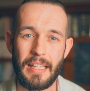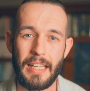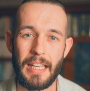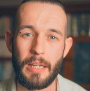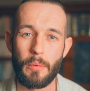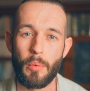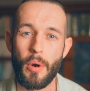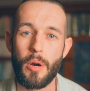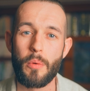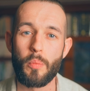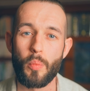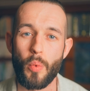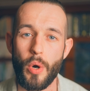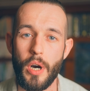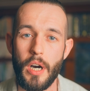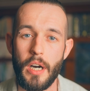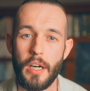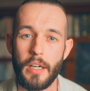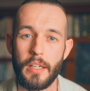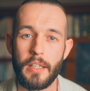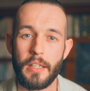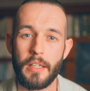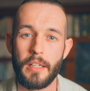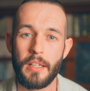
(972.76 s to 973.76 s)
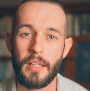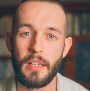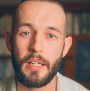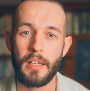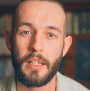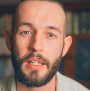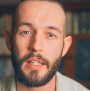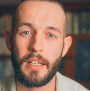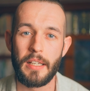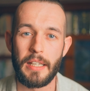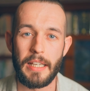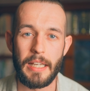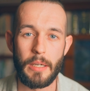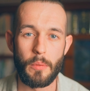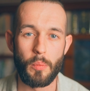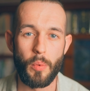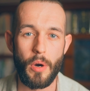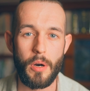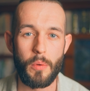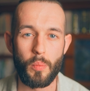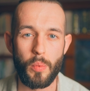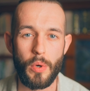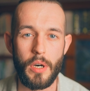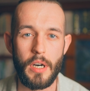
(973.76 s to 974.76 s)
it won't work. It
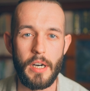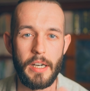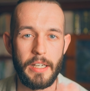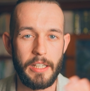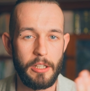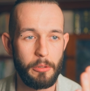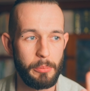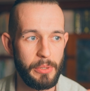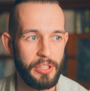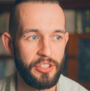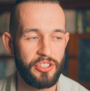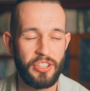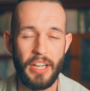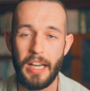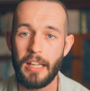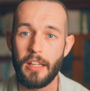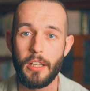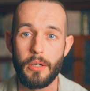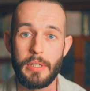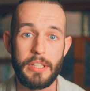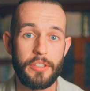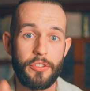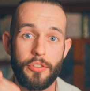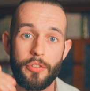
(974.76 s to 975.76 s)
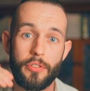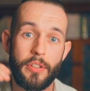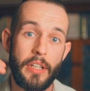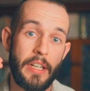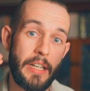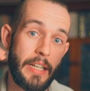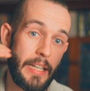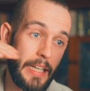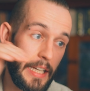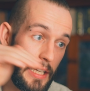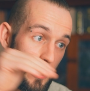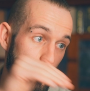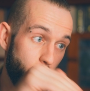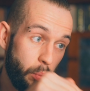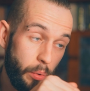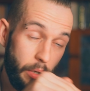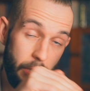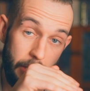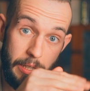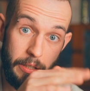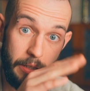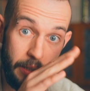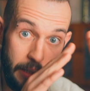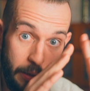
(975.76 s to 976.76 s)
won't work. It'll be shallow. It just, it,
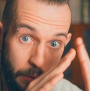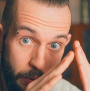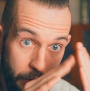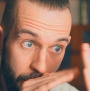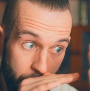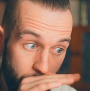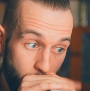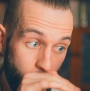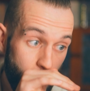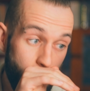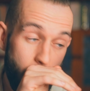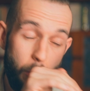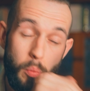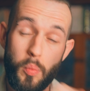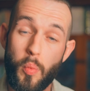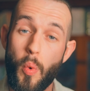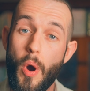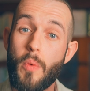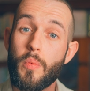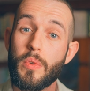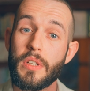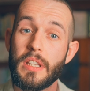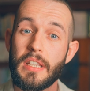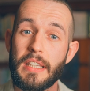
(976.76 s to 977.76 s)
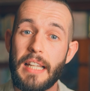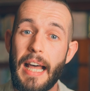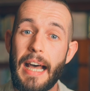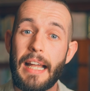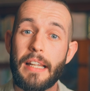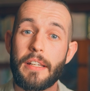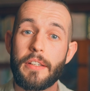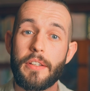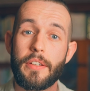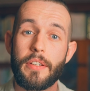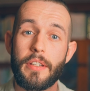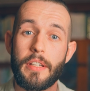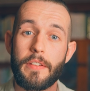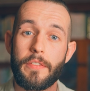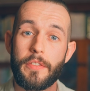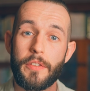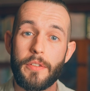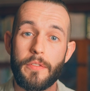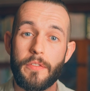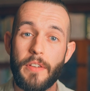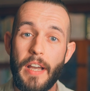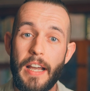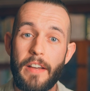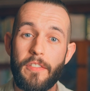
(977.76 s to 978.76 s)
it, it won't land. If
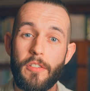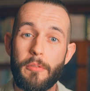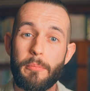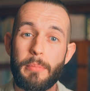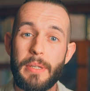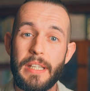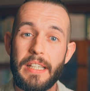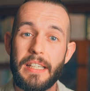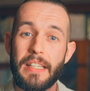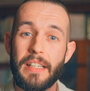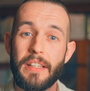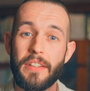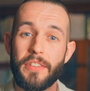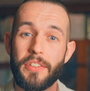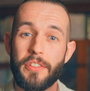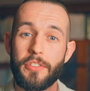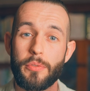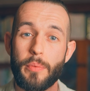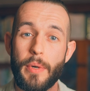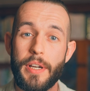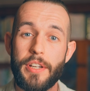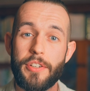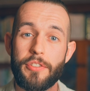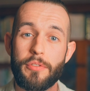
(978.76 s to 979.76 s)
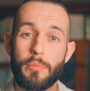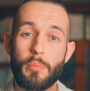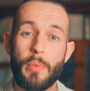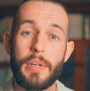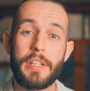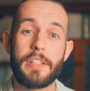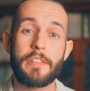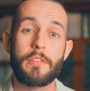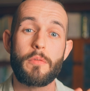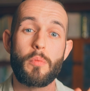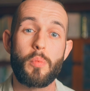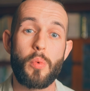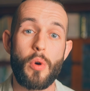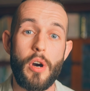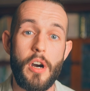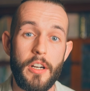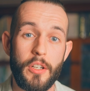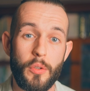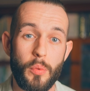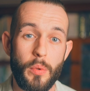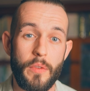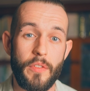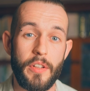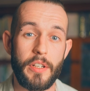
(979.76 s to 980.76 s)
you've ever been in a situation where you've
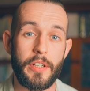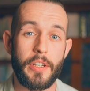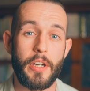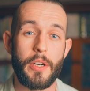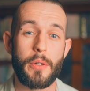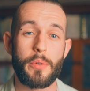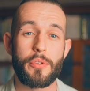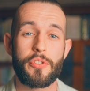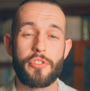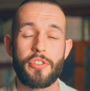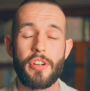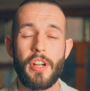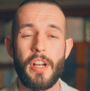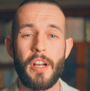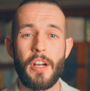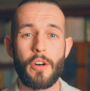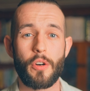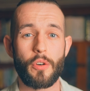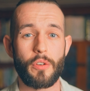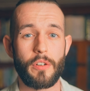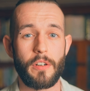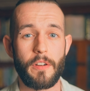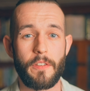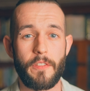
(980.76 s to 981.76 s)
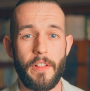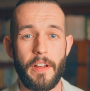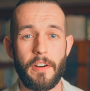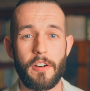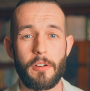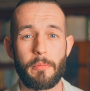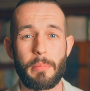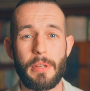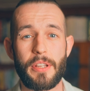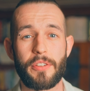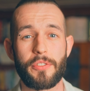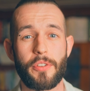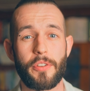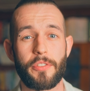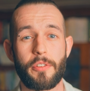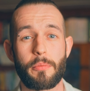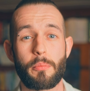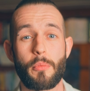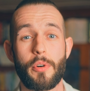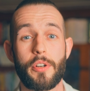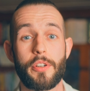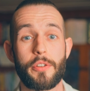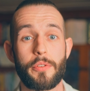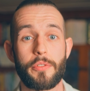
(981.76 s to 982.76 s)
worked with a coach or a therapist or
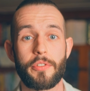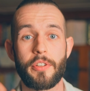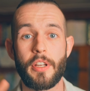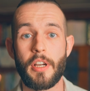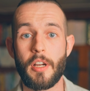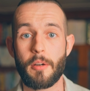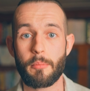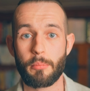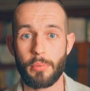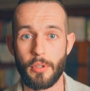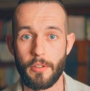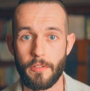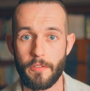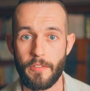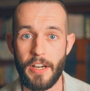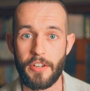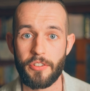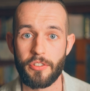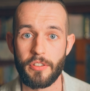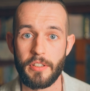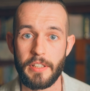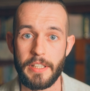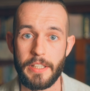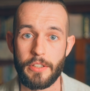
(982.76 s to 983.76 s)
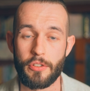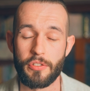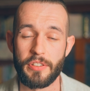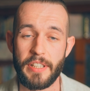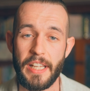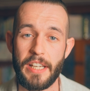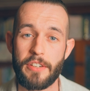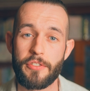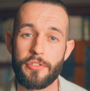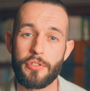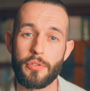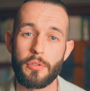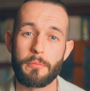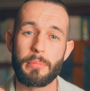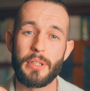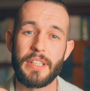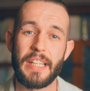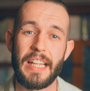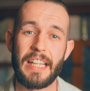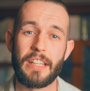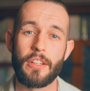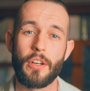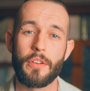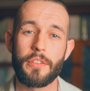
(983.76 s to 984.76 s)
someone who's professionally credentialed,
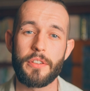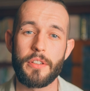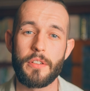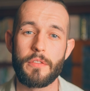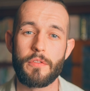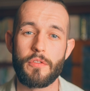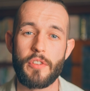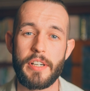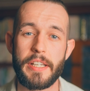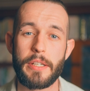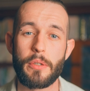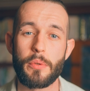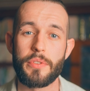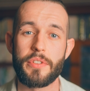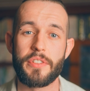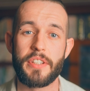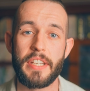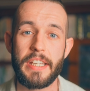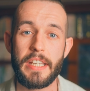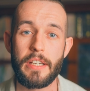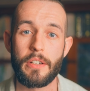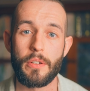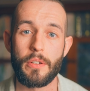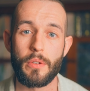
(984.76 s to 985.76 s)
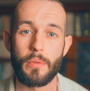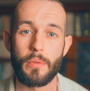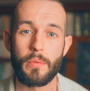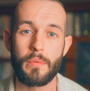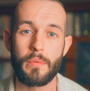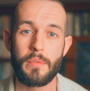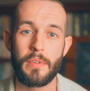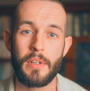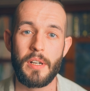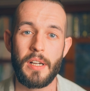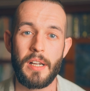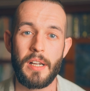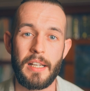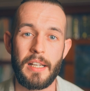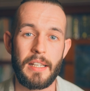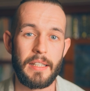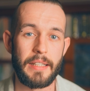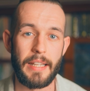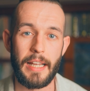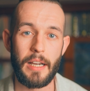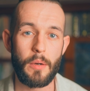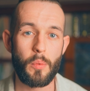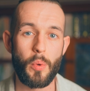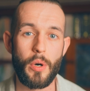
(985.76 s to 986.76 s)
but they're not the real deal,
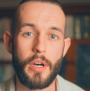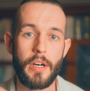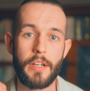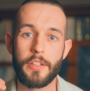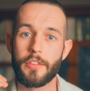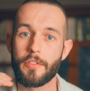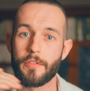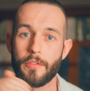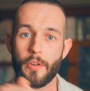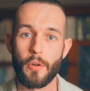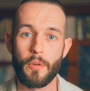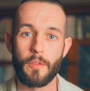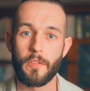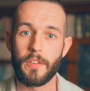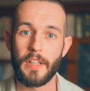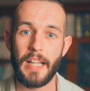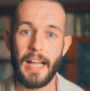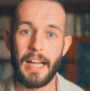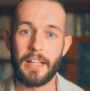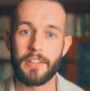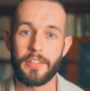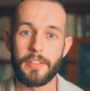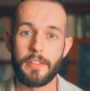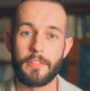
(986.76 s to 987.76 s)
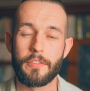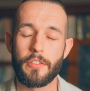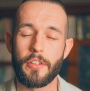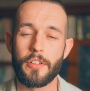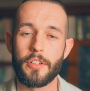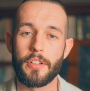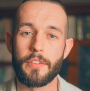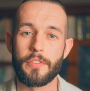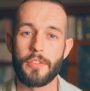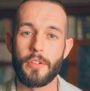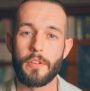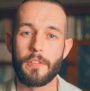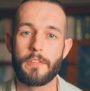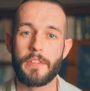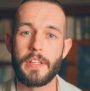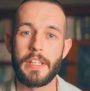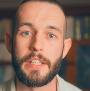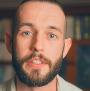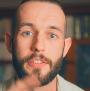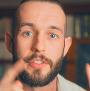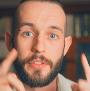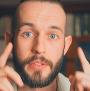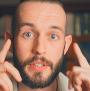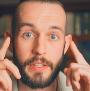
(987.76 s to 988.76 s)
their words fall flat in front of your
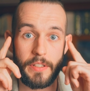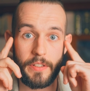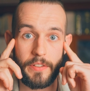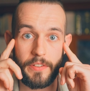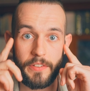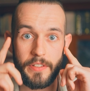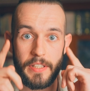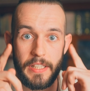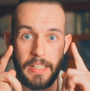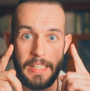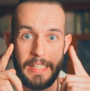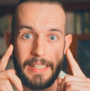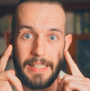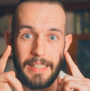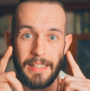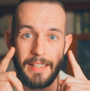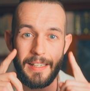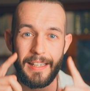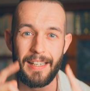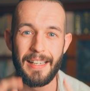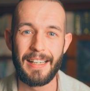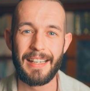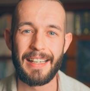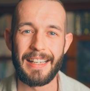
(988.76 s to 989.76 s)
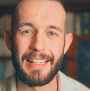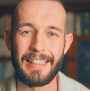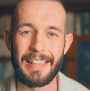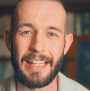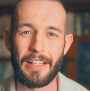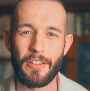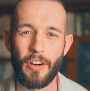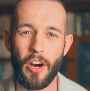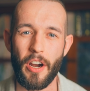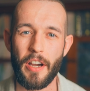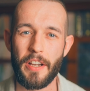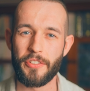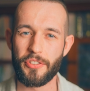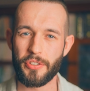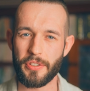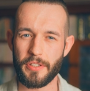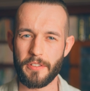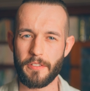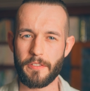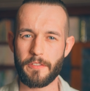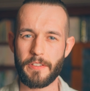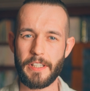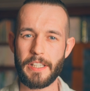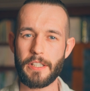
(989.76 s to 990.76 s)
feet. You can see in their eyes, you
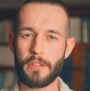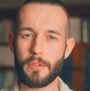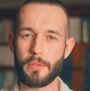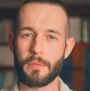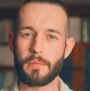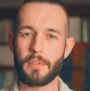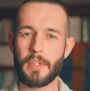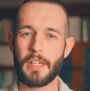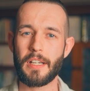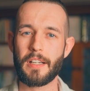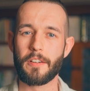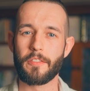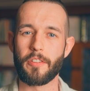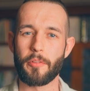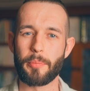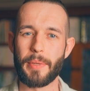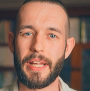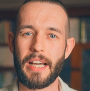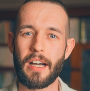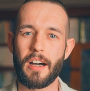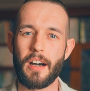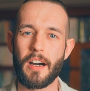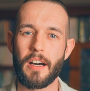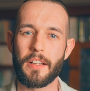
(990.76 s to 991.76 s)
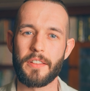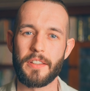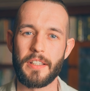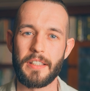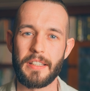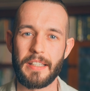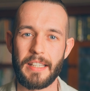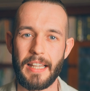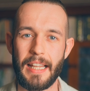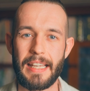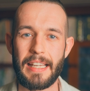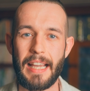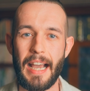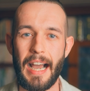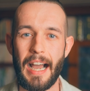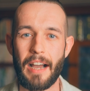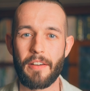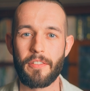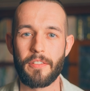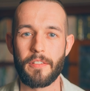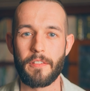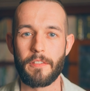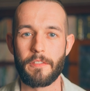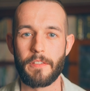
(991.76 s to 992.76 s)
can feel from their heart that they
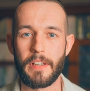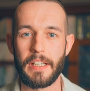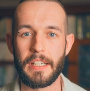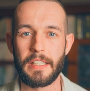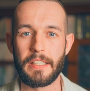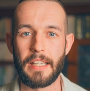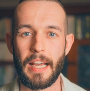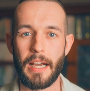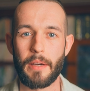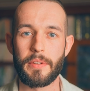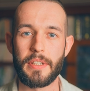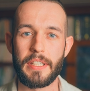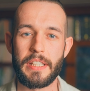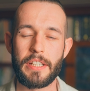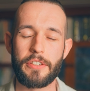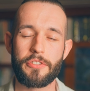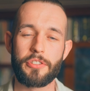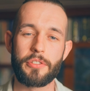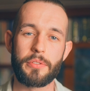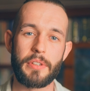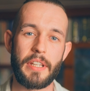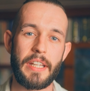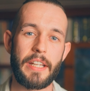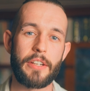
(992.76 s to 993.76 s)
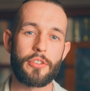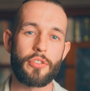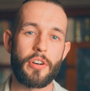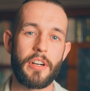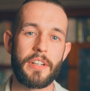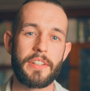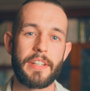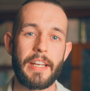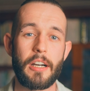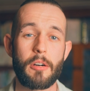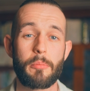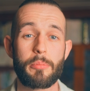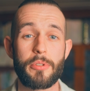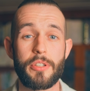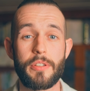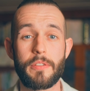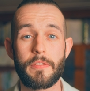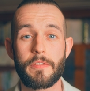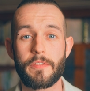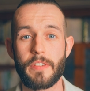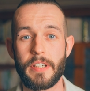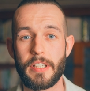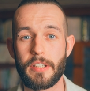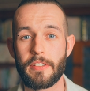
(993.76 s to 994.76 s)
haven't figured out the issue that they're trying to help you
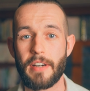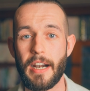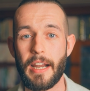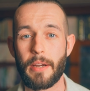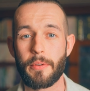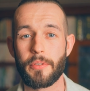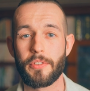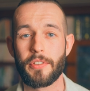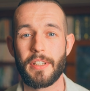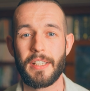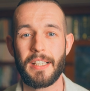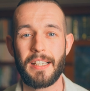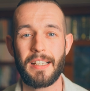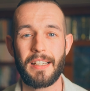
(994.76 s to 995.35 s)
figure out.